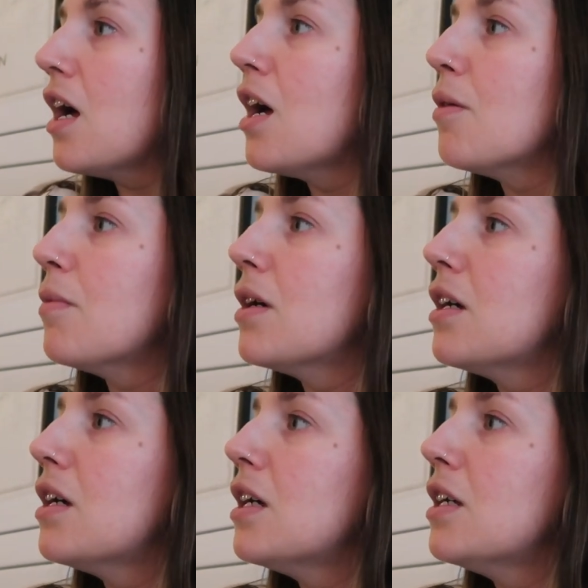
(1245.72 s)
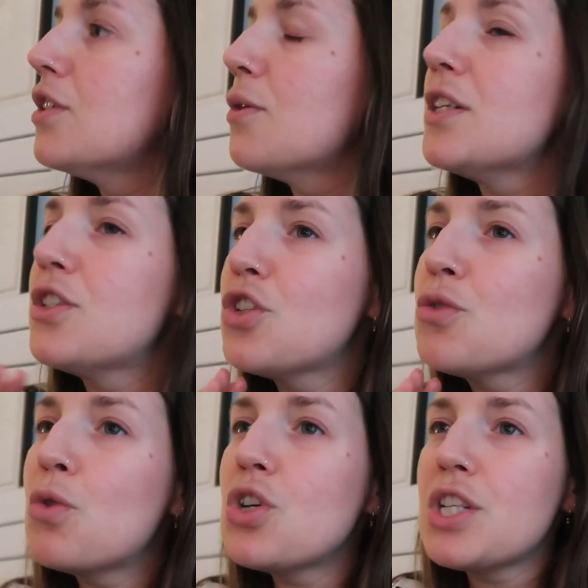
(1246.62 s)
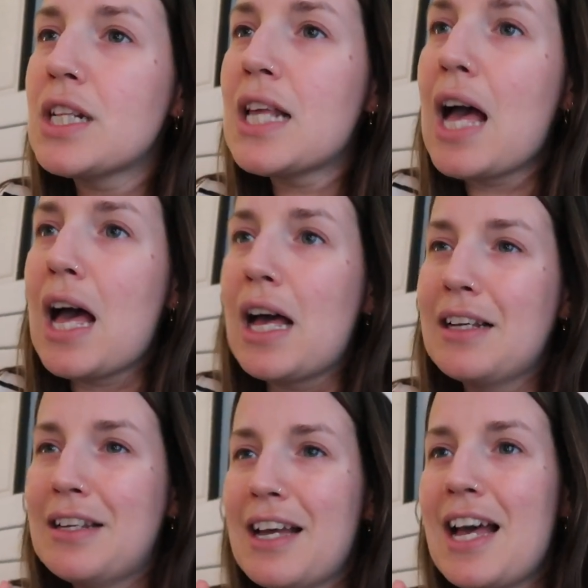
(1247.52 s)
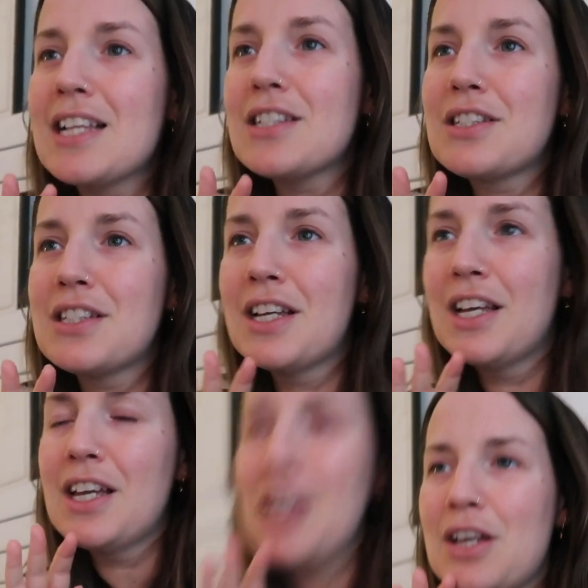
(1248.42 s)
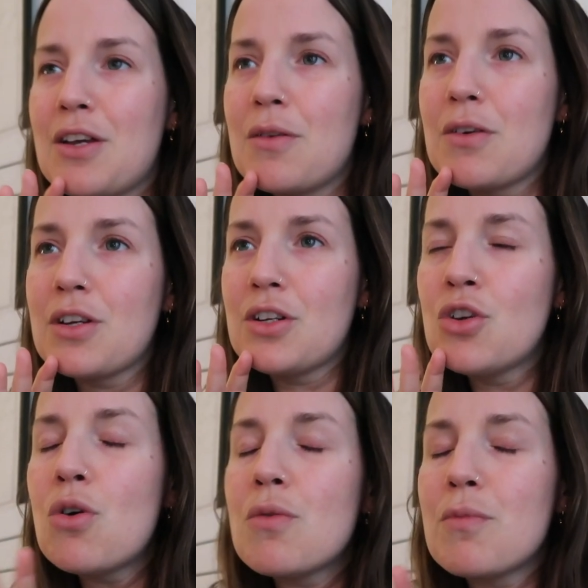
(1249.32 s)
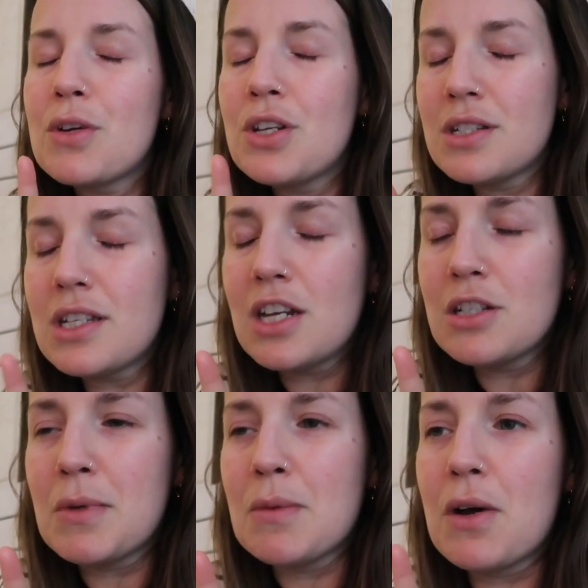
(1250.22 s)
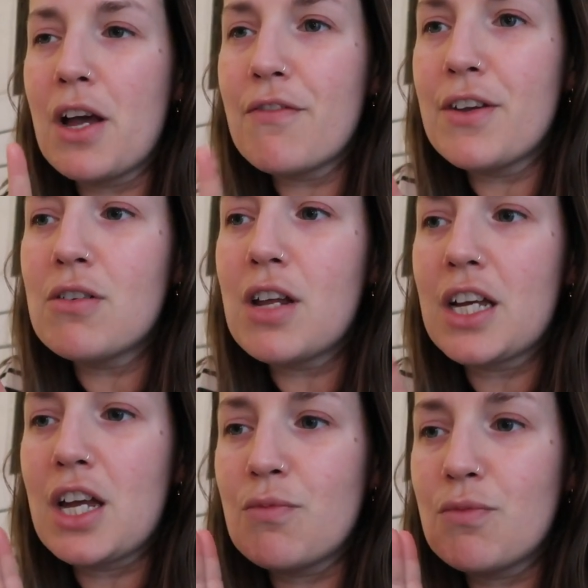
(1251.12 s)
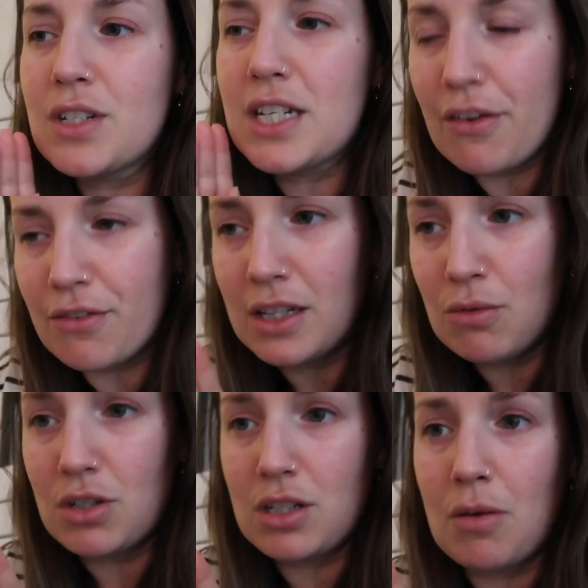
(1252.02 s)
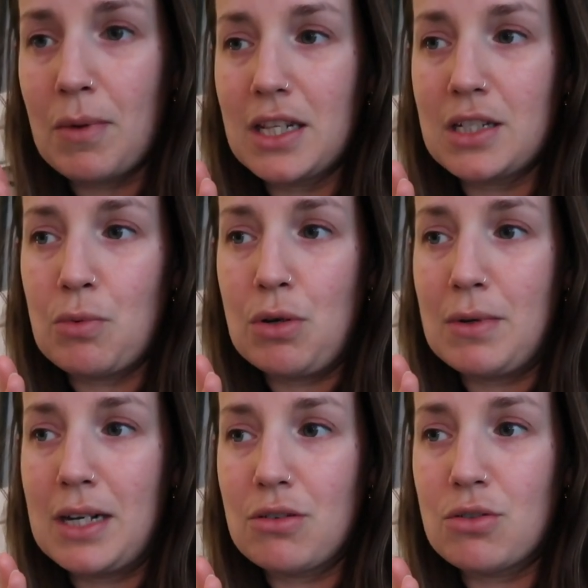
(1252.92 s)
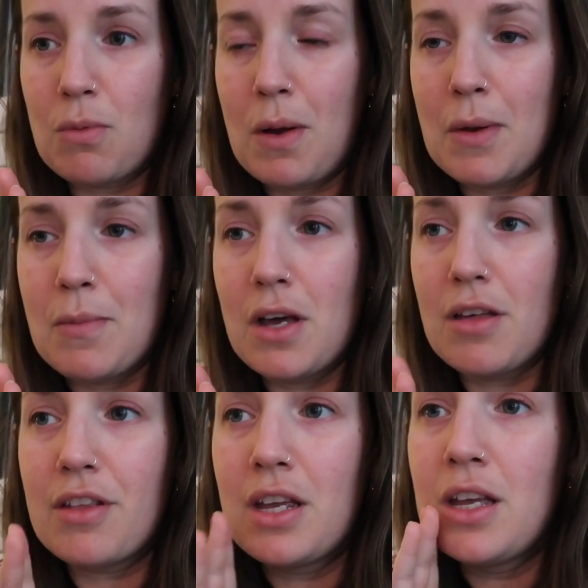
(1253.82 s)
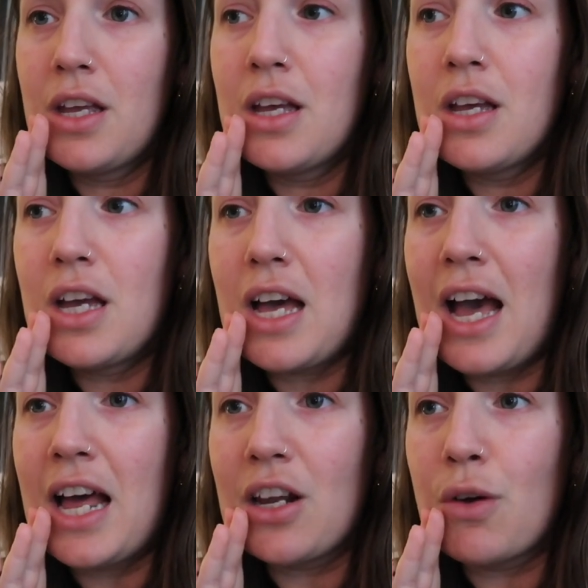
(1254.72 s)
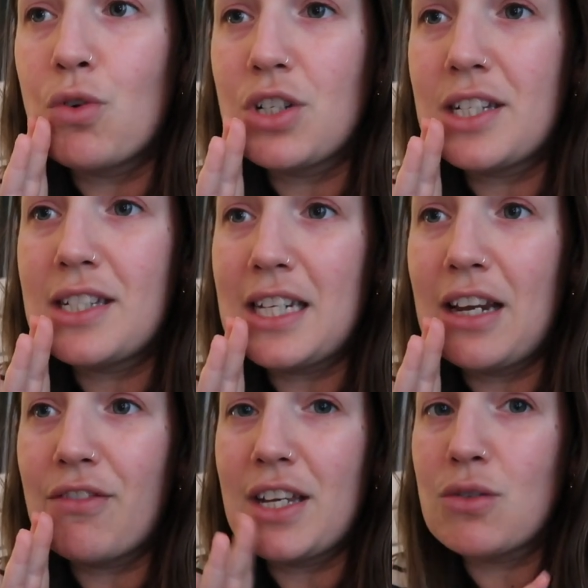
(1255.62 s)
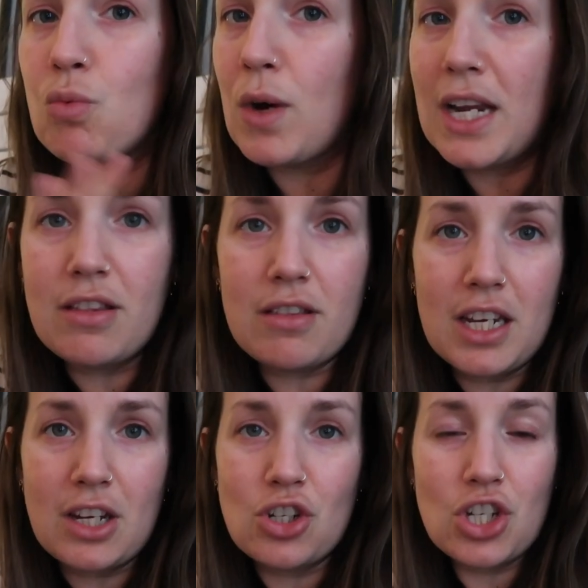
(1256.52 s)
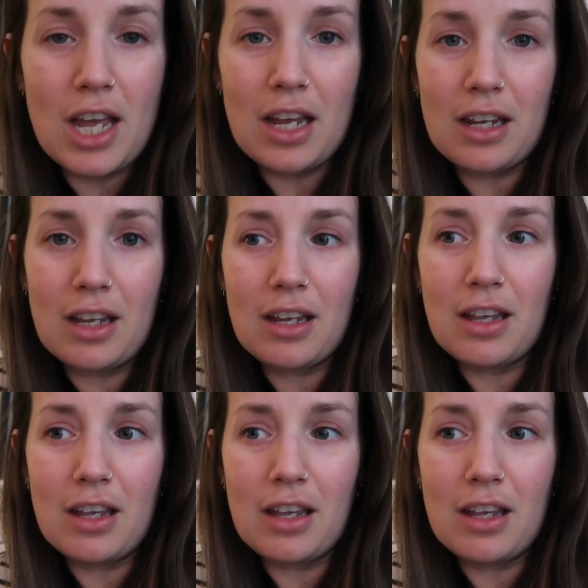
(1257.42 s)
So it's just watching that has not concerned me, but I feel like I definitely want to go and make this appointment now to talk about my birth. And I want to see if there's a way that they can check